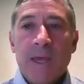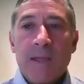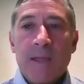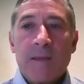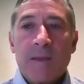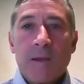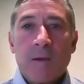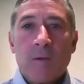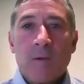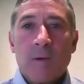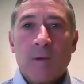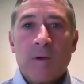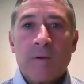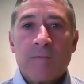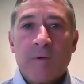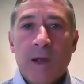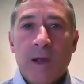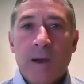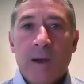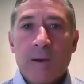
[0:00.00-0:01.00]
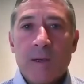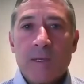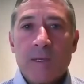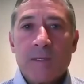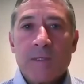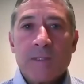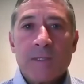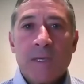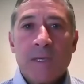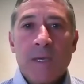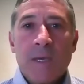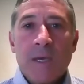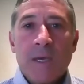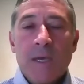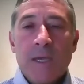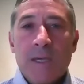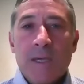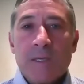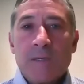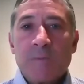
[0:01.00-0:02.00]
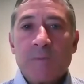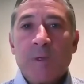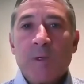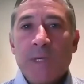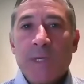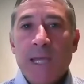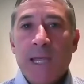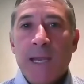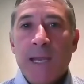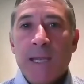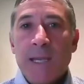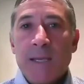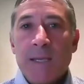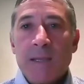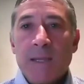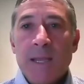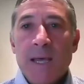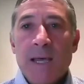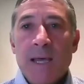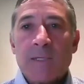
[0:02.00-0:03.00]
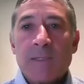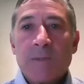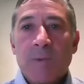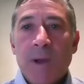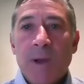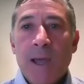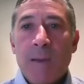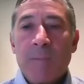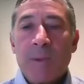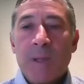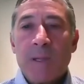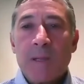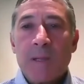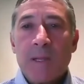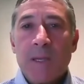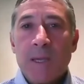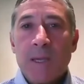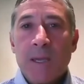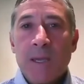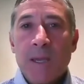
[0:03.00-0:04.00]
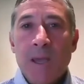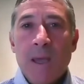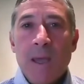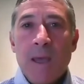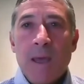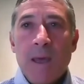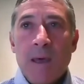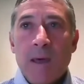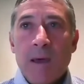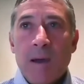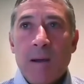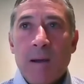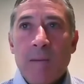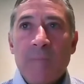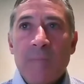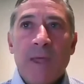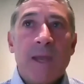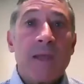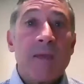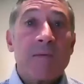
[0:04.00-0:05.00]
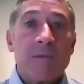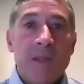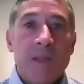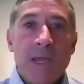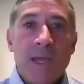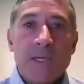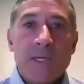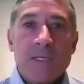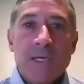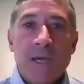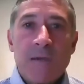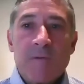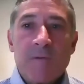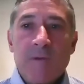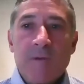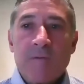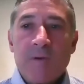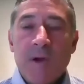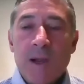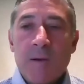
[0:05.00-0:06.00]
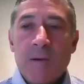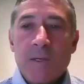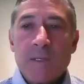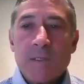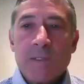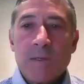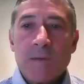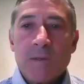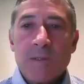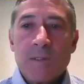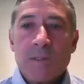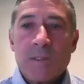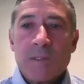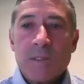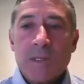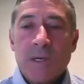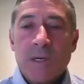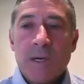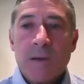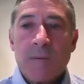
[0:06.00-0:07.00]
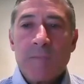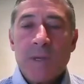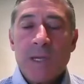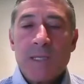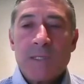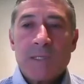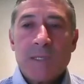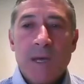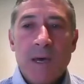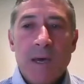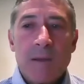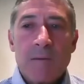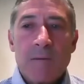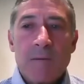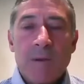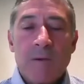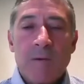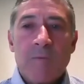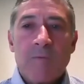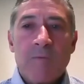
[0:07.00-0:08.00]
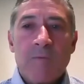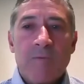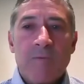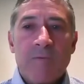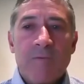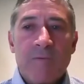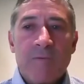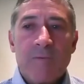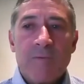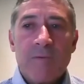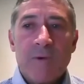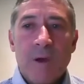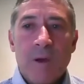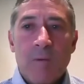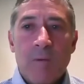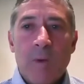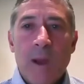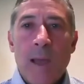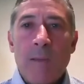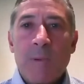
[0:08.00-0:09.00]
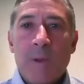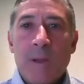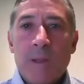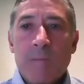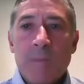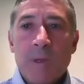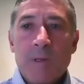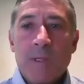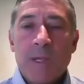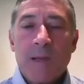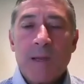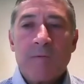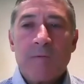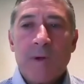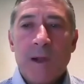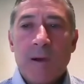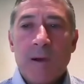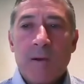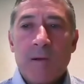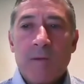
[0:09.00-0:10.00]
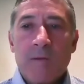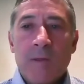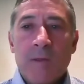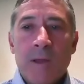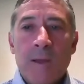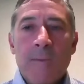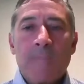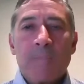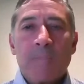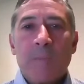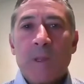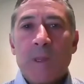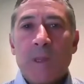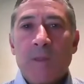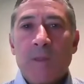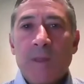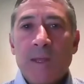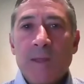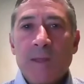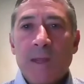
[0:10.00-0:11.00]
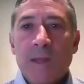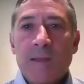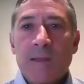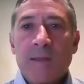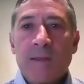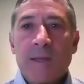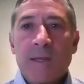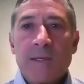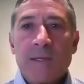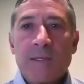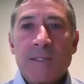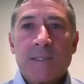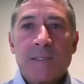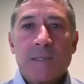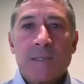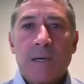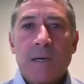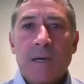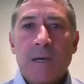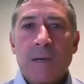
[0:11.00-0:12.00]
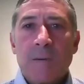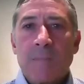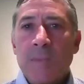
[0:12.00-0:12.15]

that the coronavirus is mutating less rapidly than even the HIV virus. So it's not a rapidly mutating virus. But the thing that I think is